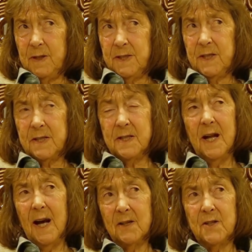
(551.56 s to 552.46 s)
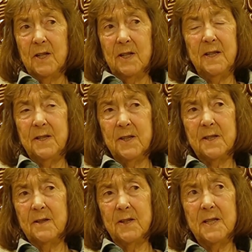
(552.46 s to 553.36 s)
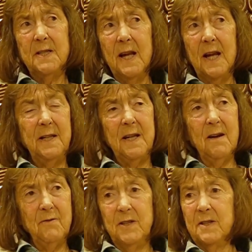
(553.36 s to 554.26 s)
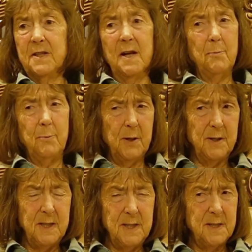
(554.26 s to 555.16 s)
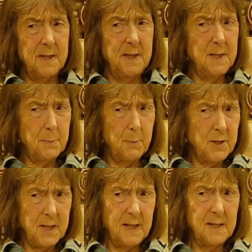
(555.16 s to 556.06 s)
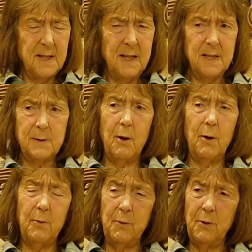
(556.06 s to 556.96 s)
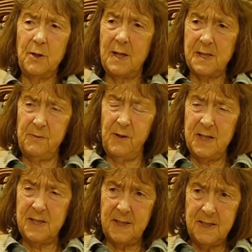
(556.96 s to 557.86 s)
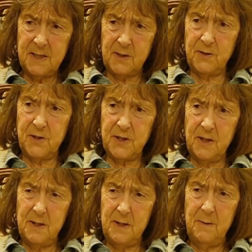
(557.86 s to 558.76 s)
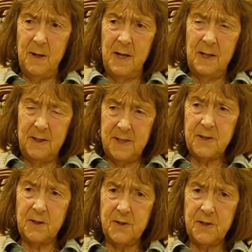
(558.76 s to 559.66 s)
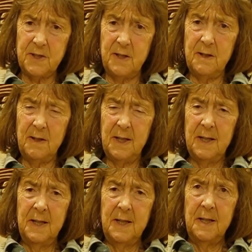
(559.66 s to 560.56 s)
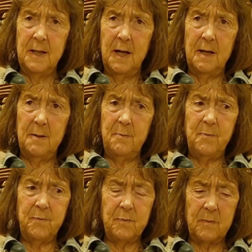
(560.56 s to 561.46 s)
doesn't actually, there isn't any evidence that bird needs protecting. It's what we would classify as least concerned and yet least concerned. But